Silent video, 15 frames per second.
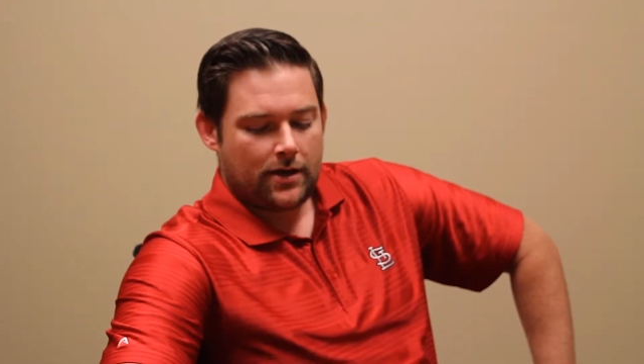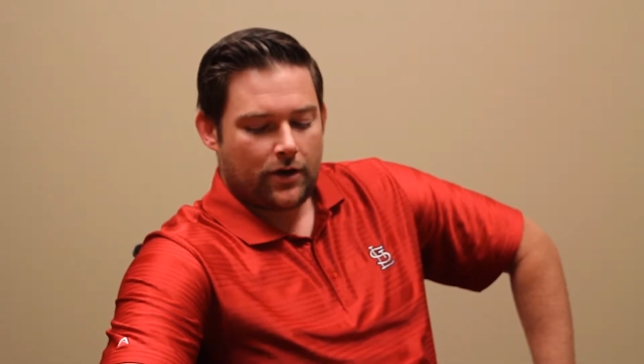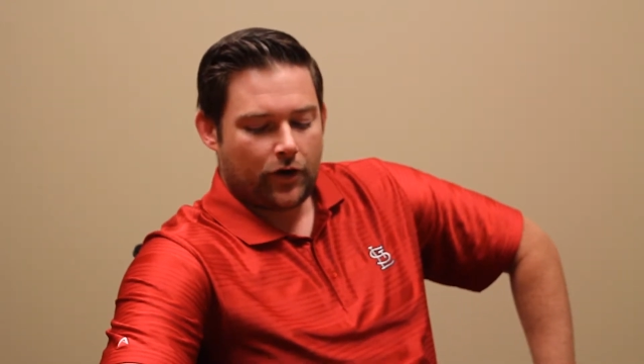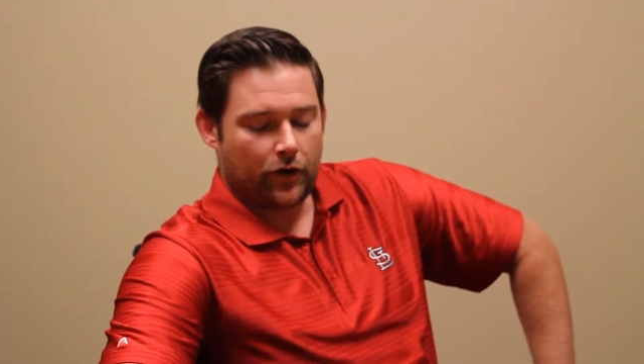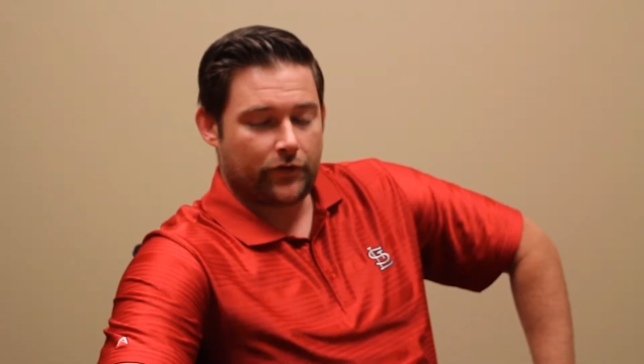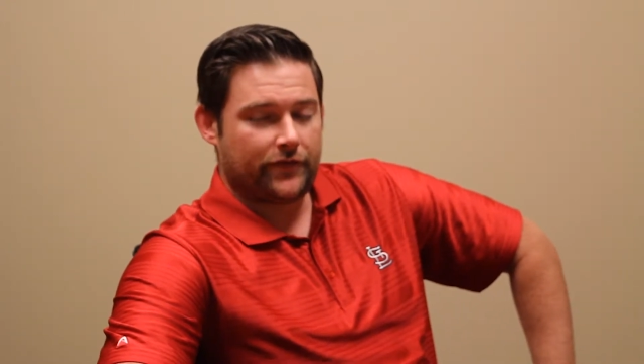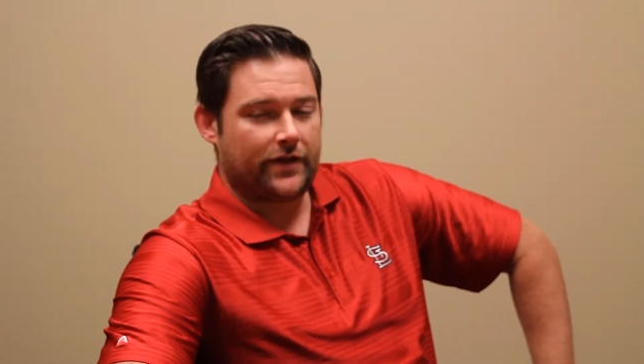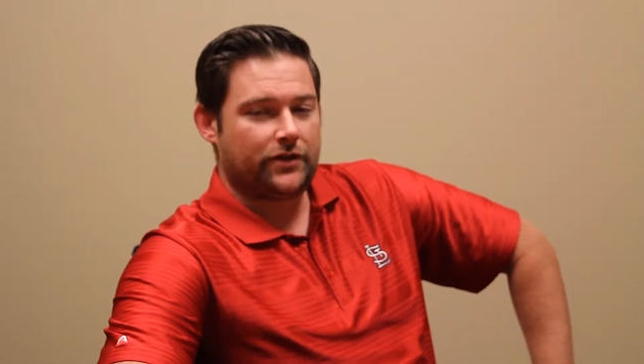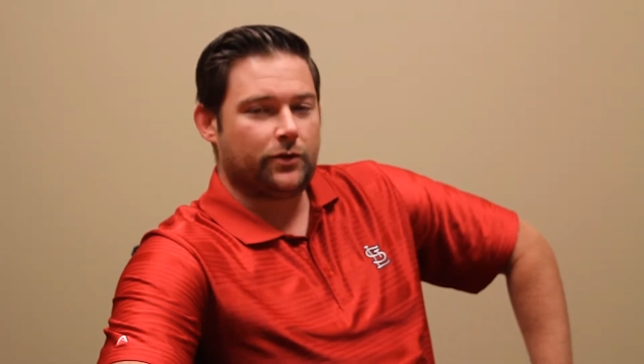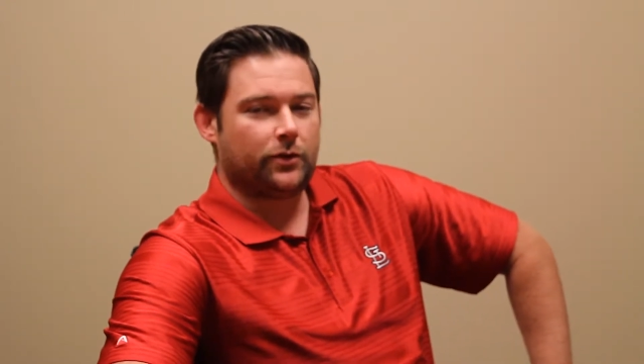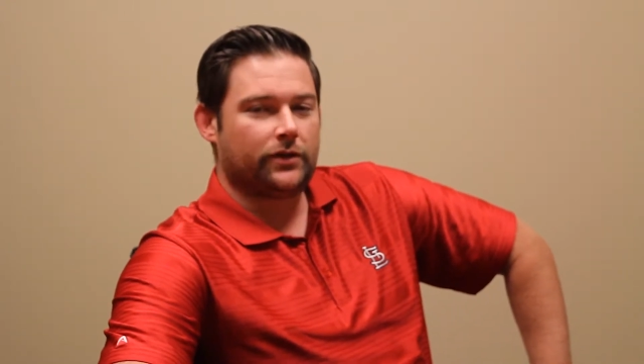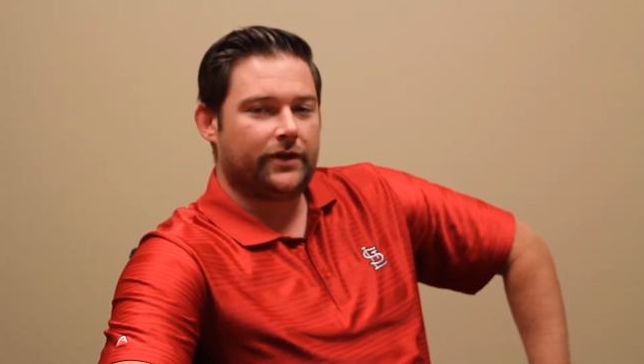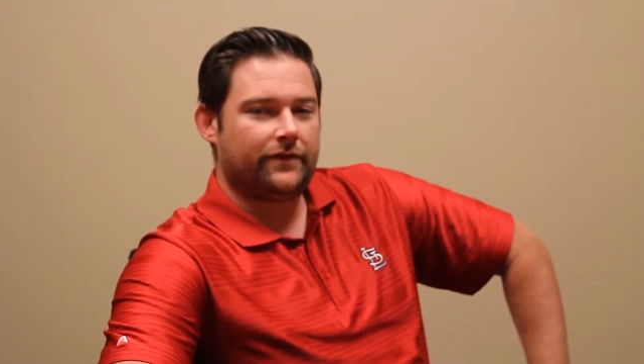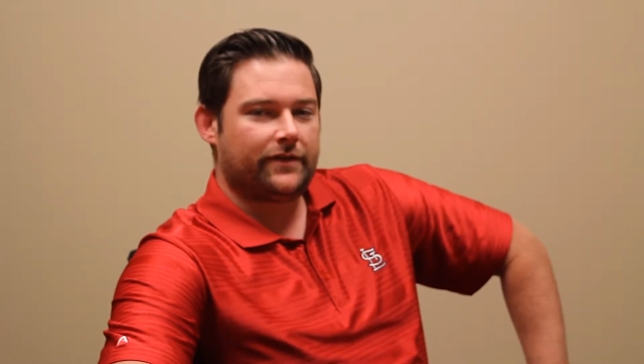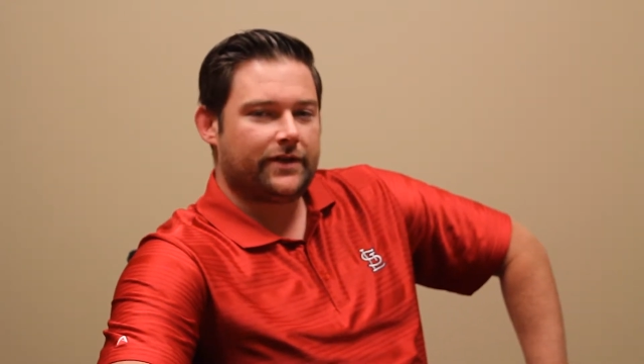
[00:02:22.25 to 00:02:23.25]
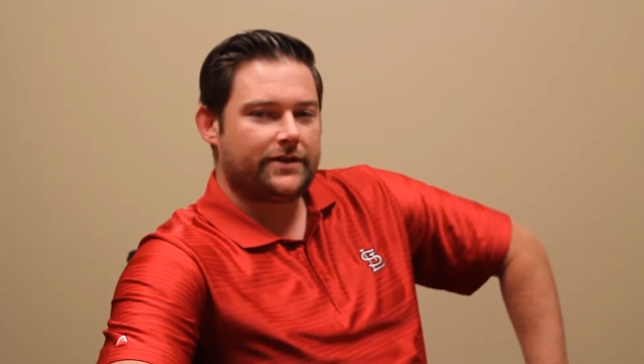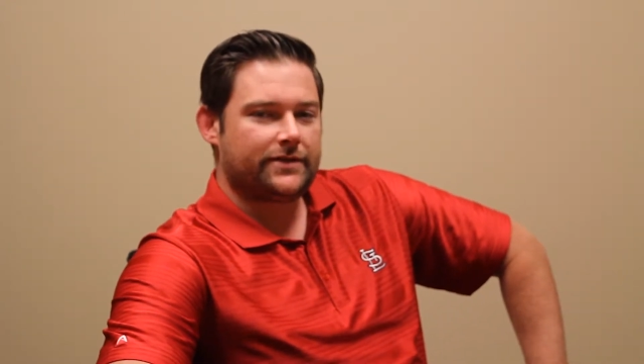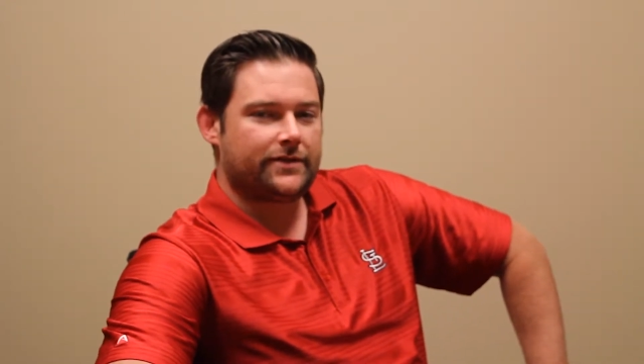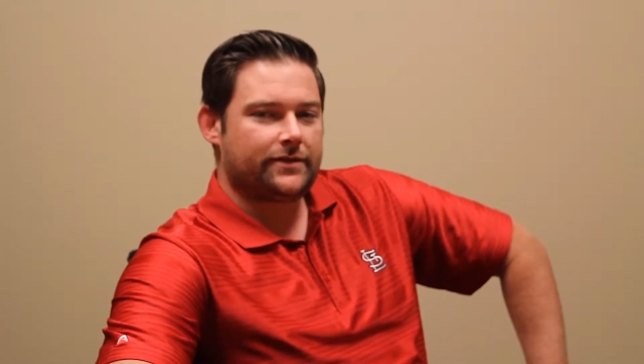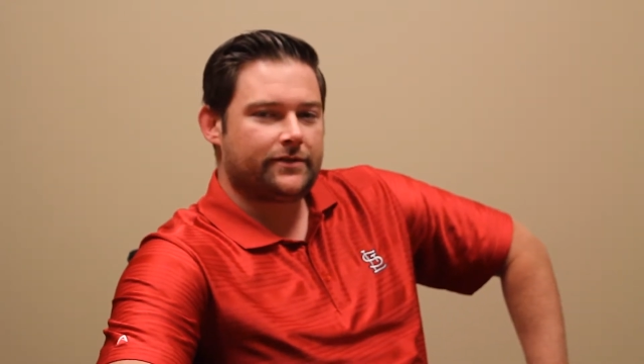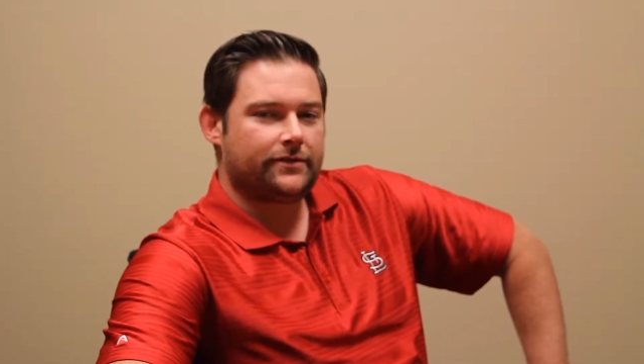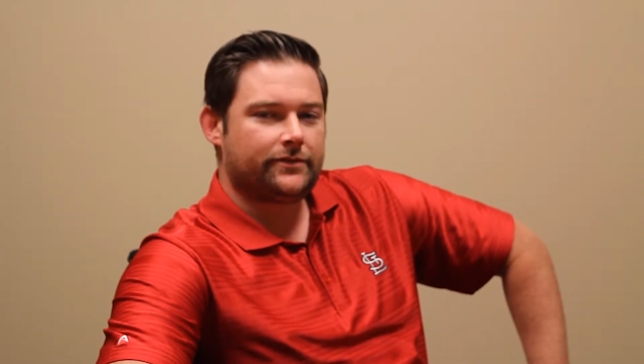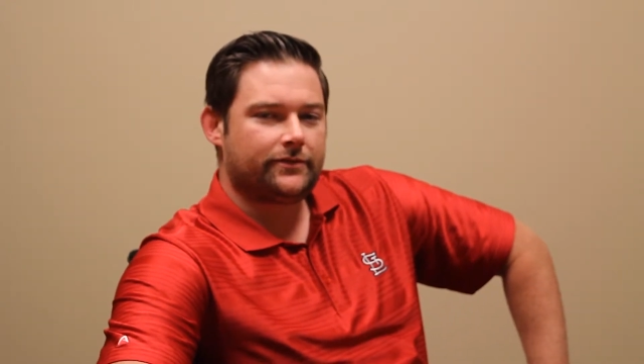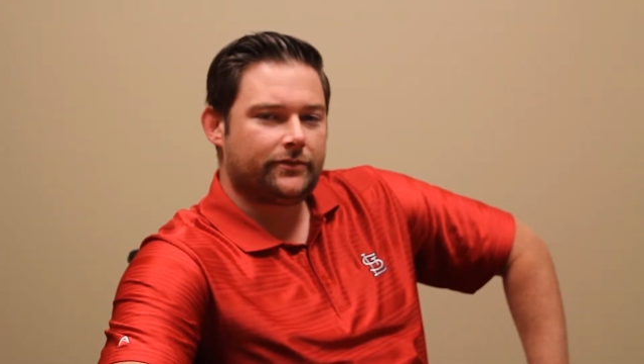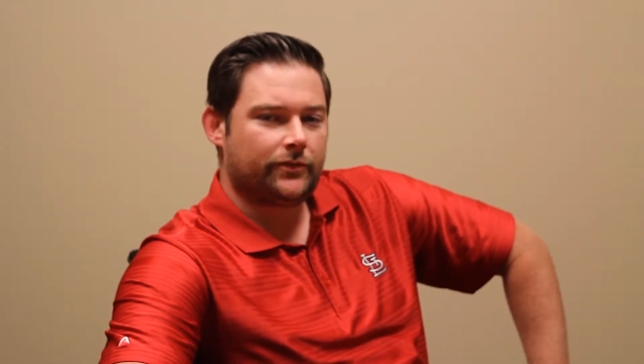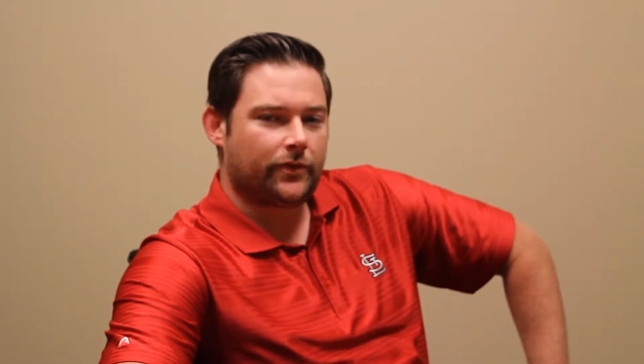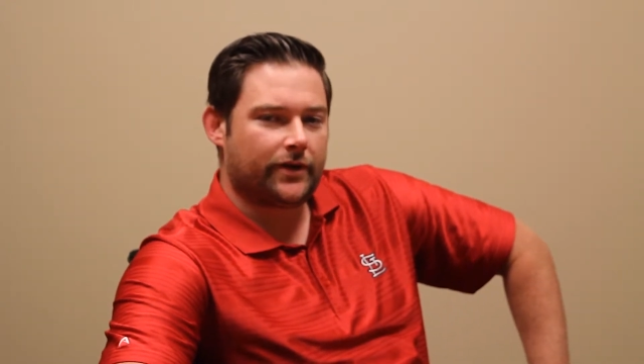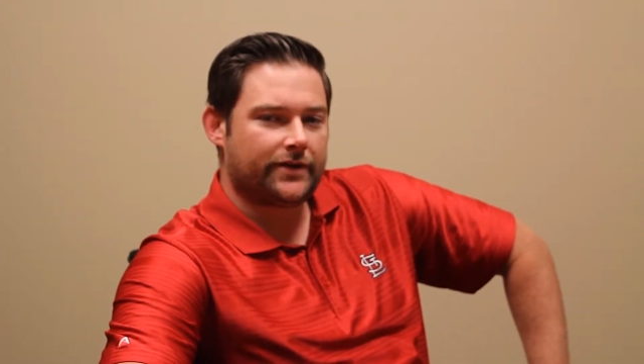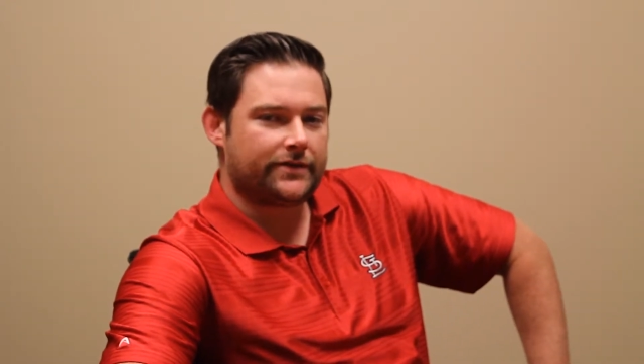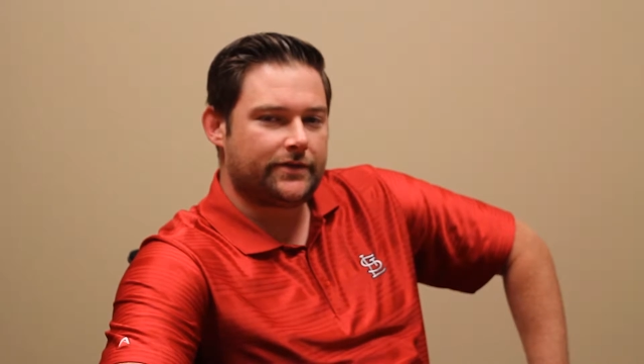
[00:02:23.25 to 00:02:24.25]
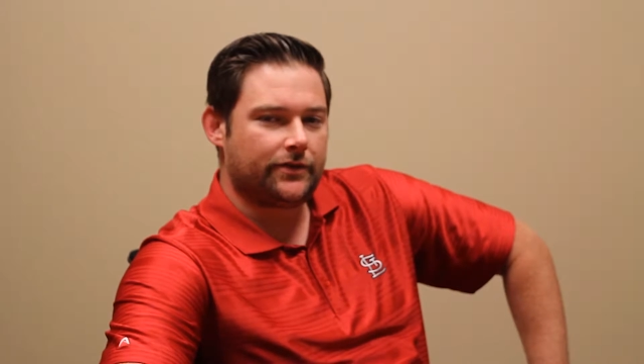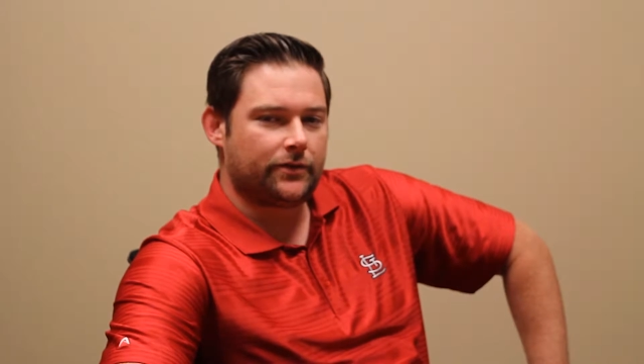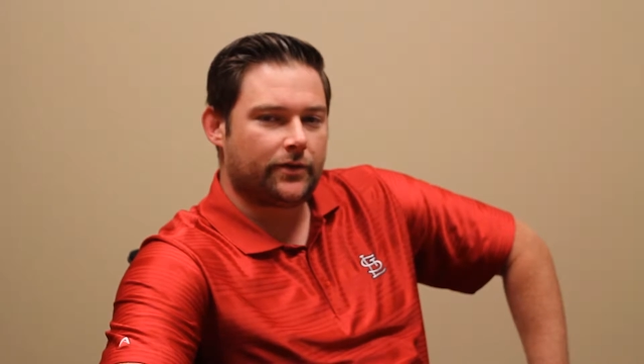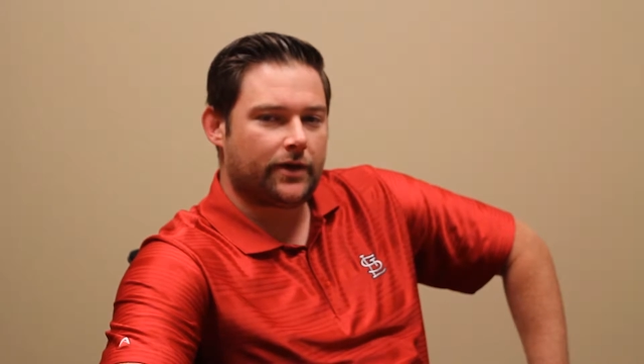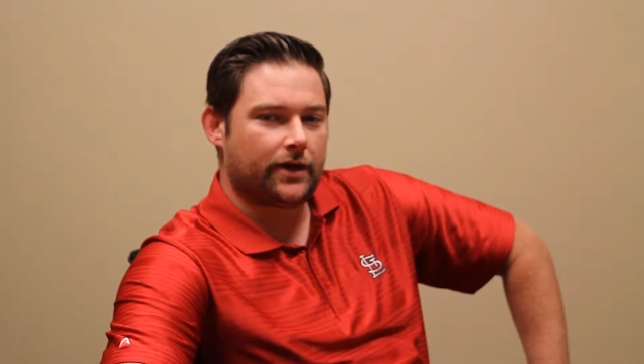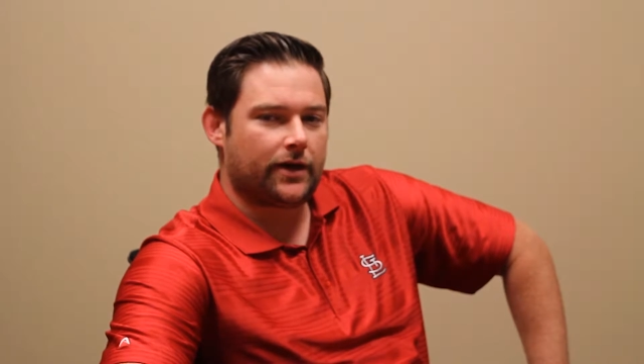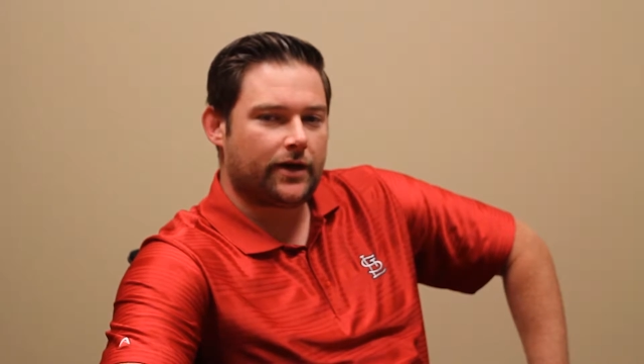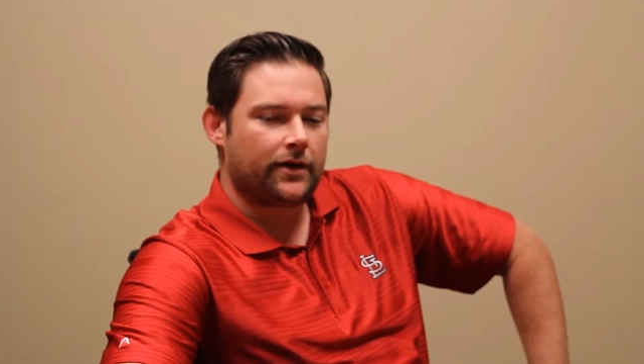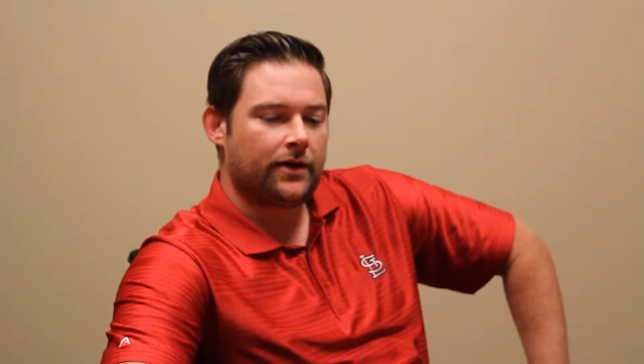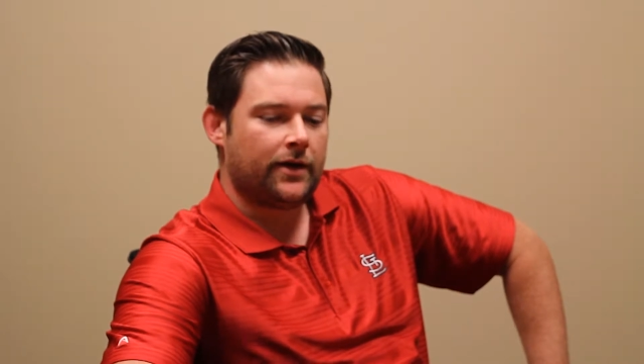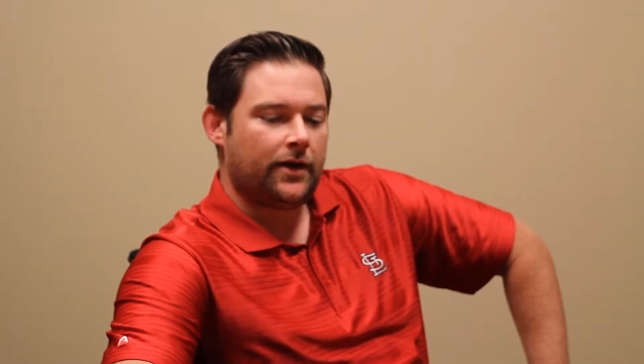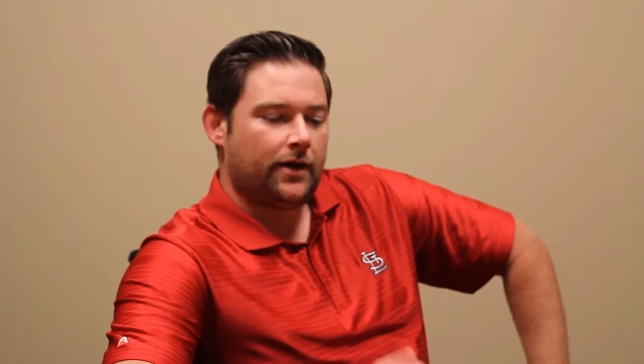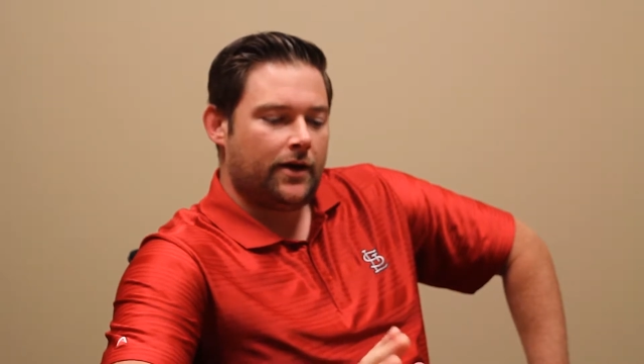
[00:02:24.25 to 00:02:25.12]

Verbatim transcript: heard that you were leaving us. Wanted to uh,